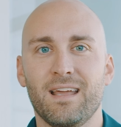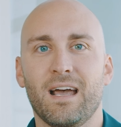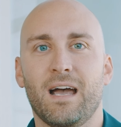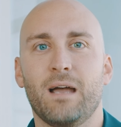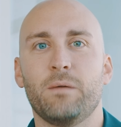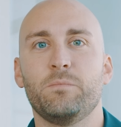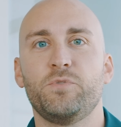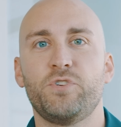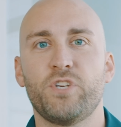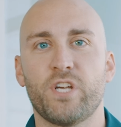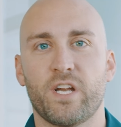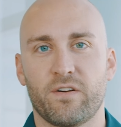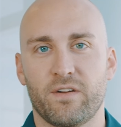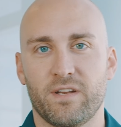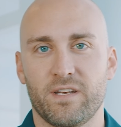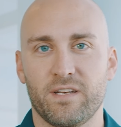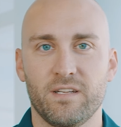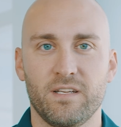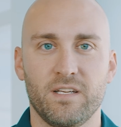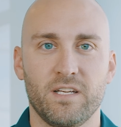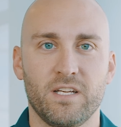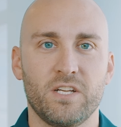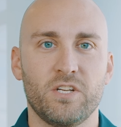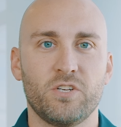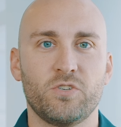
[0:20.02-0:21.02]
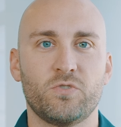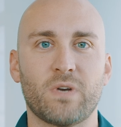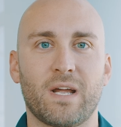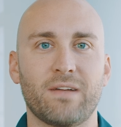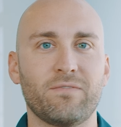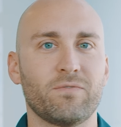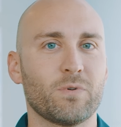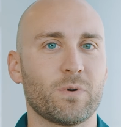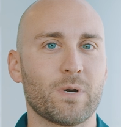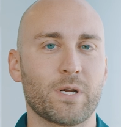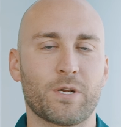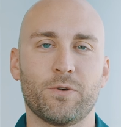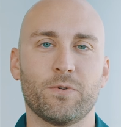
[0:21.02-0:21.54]
I'm Jaren,
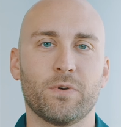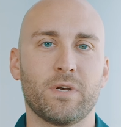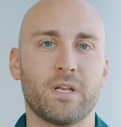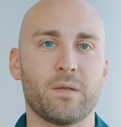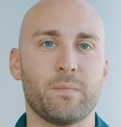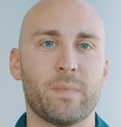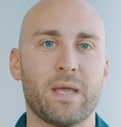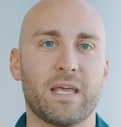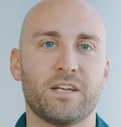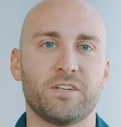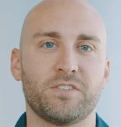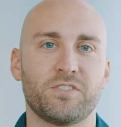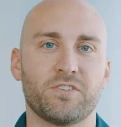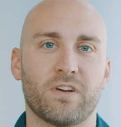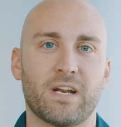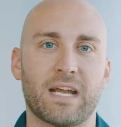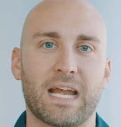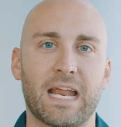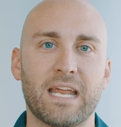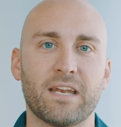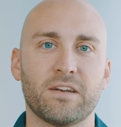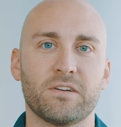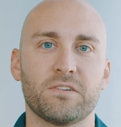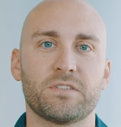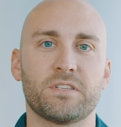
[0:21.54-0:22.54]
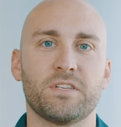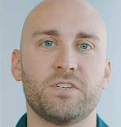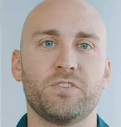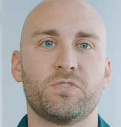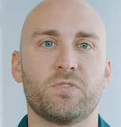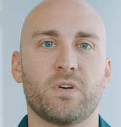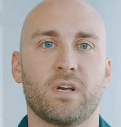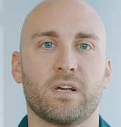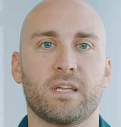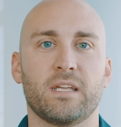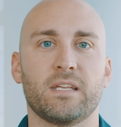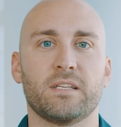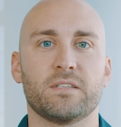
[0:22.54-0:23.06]
driver recruiting manager at Anderson
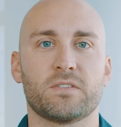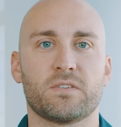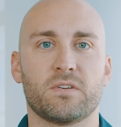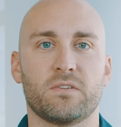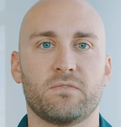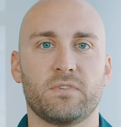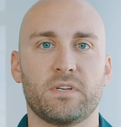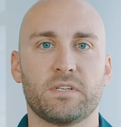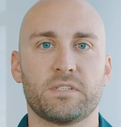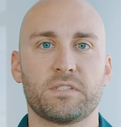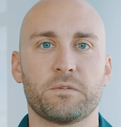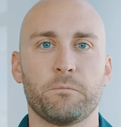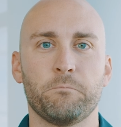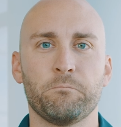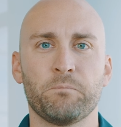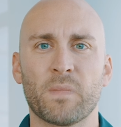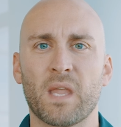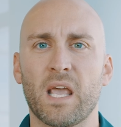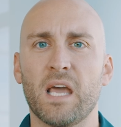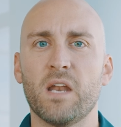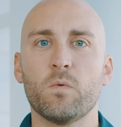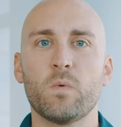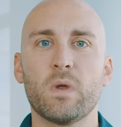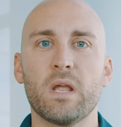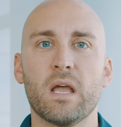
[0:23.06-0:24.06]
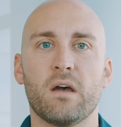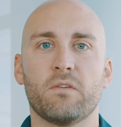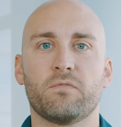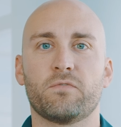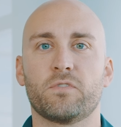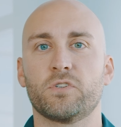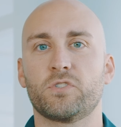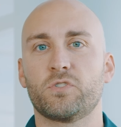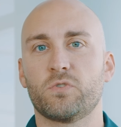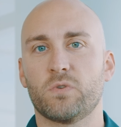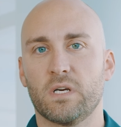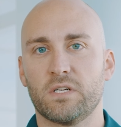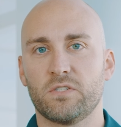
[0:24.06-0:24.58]
Trucking Service, and we
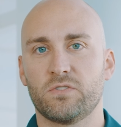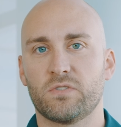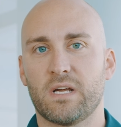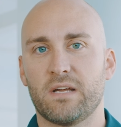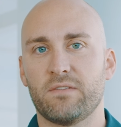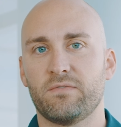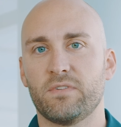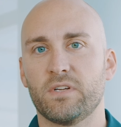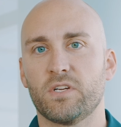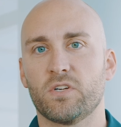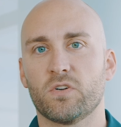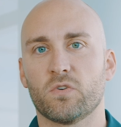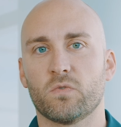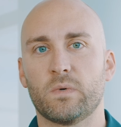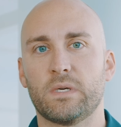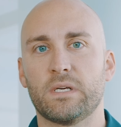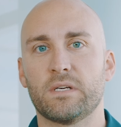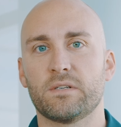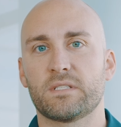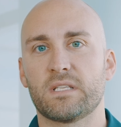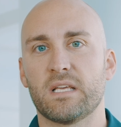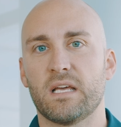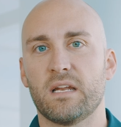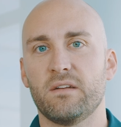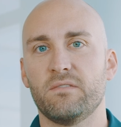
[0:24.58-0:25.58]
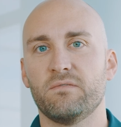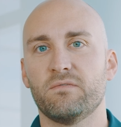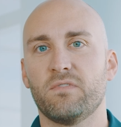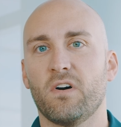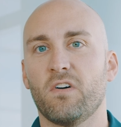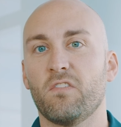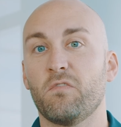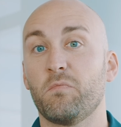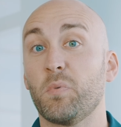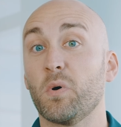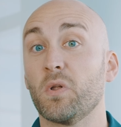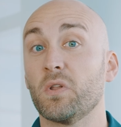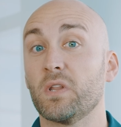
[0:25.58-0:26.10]
offer truck driving careers that
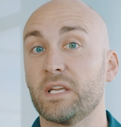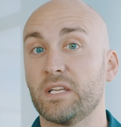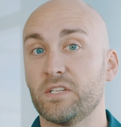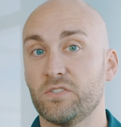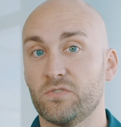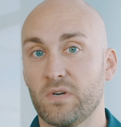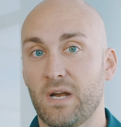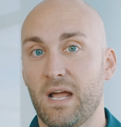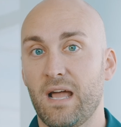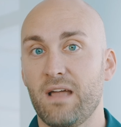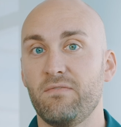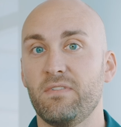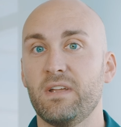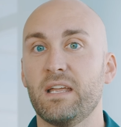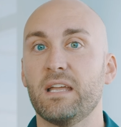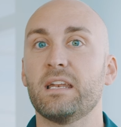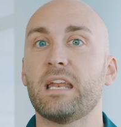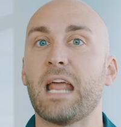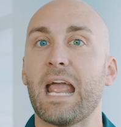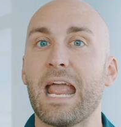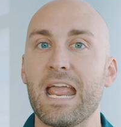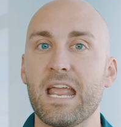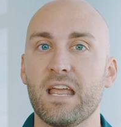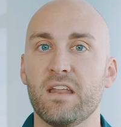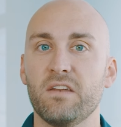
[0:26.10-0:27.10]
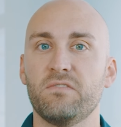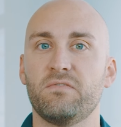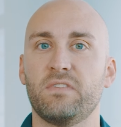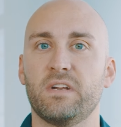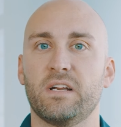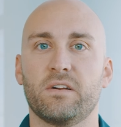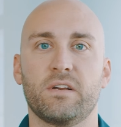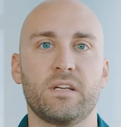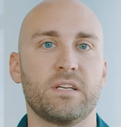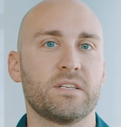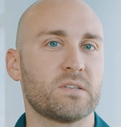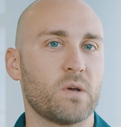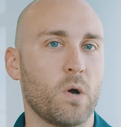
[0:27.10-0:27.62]
involve pulling dry van and
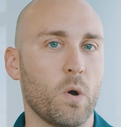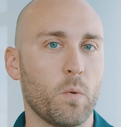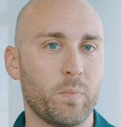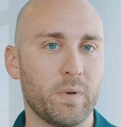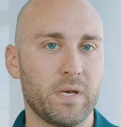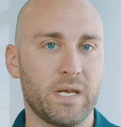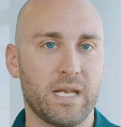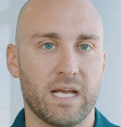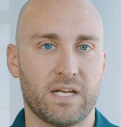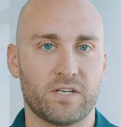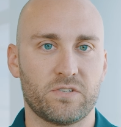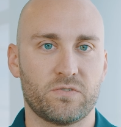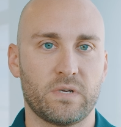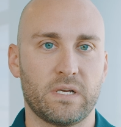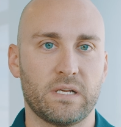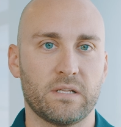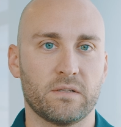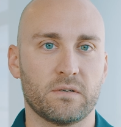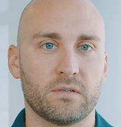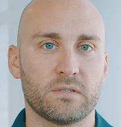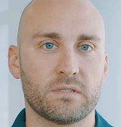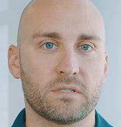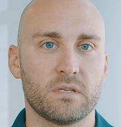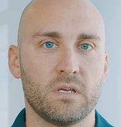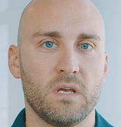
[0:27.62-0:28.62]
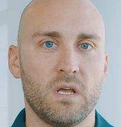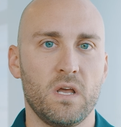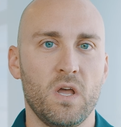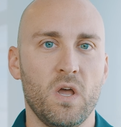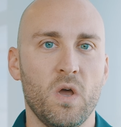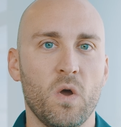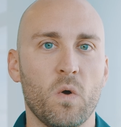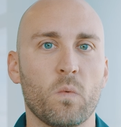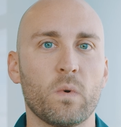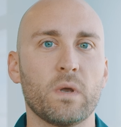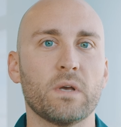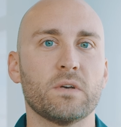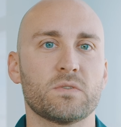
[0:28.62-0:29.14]
various open deck trailers.
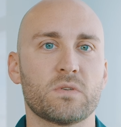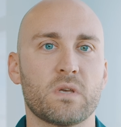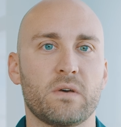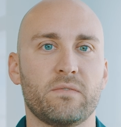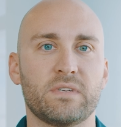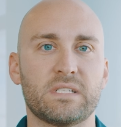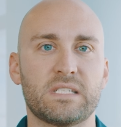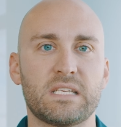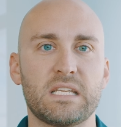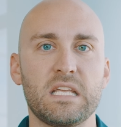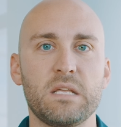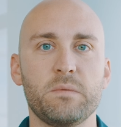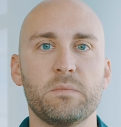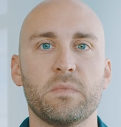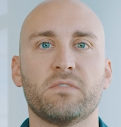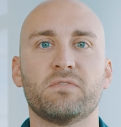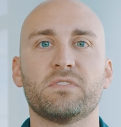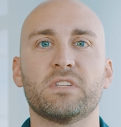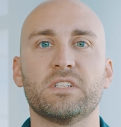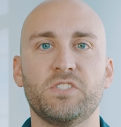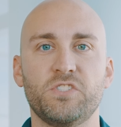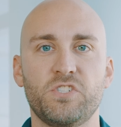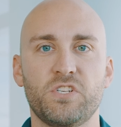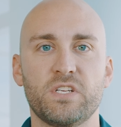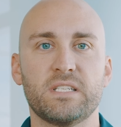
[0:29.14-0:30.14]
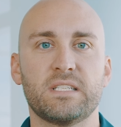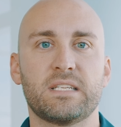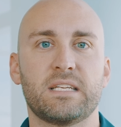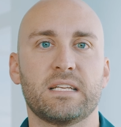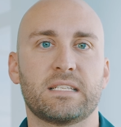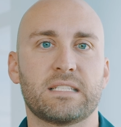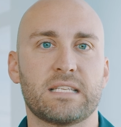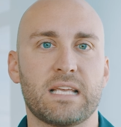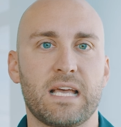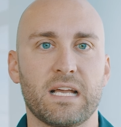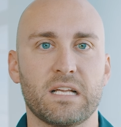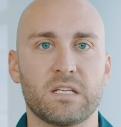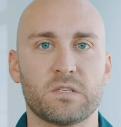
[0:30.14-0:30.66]
We also have a team of
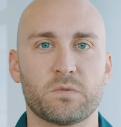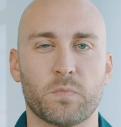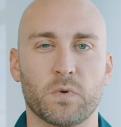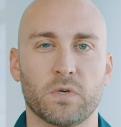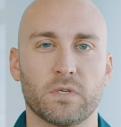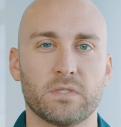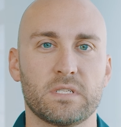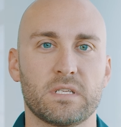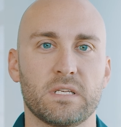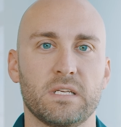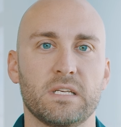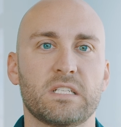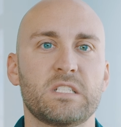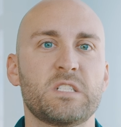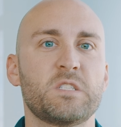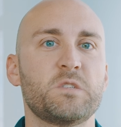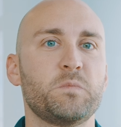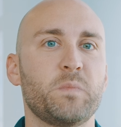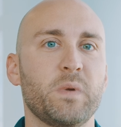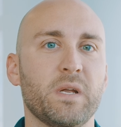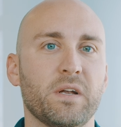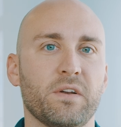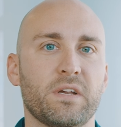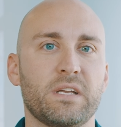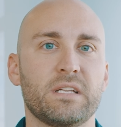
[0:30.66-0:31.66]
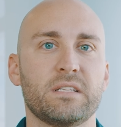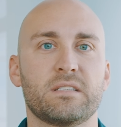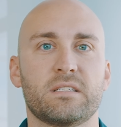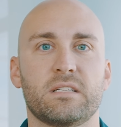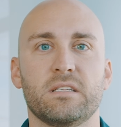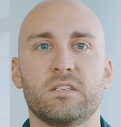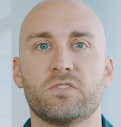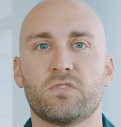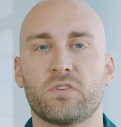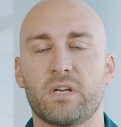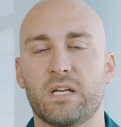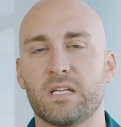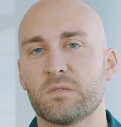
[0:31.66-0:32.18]
logistics experts experienced
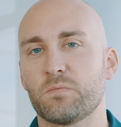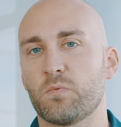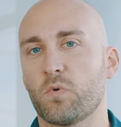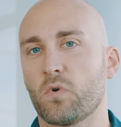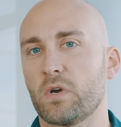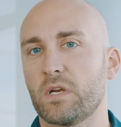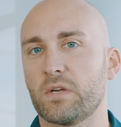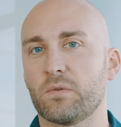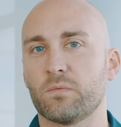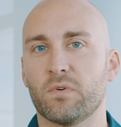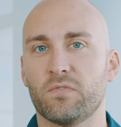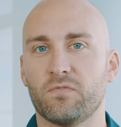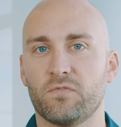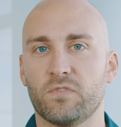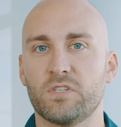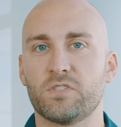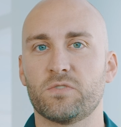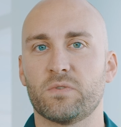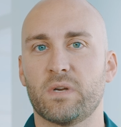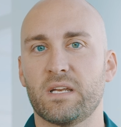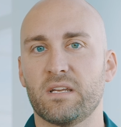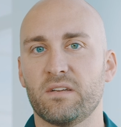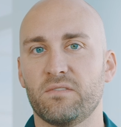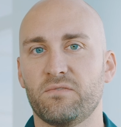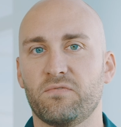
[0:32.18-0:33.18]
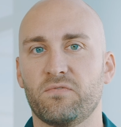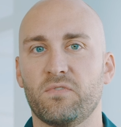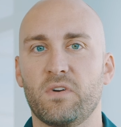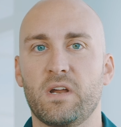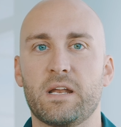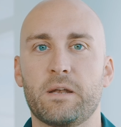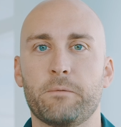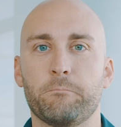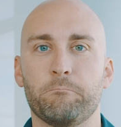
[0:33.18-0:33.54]
in transporting refrigerated freight.